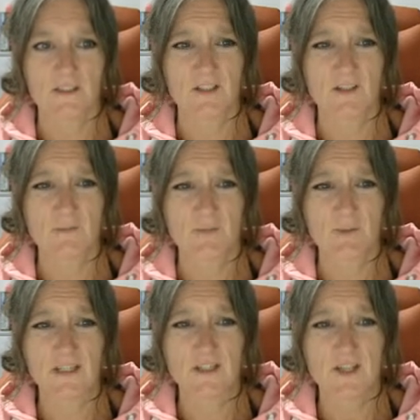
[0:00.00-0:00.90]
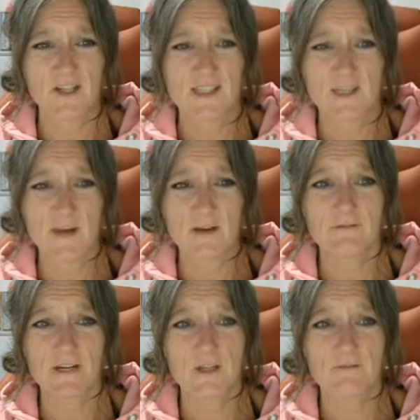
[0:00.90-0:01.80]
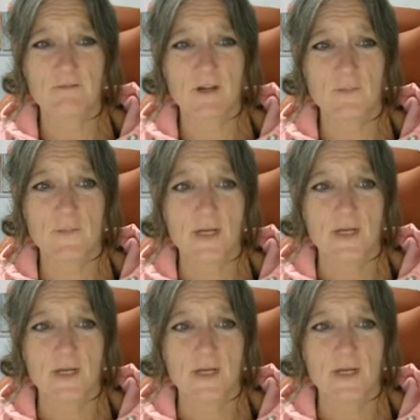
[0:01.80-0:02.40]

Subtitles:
you could probably just about rent your room,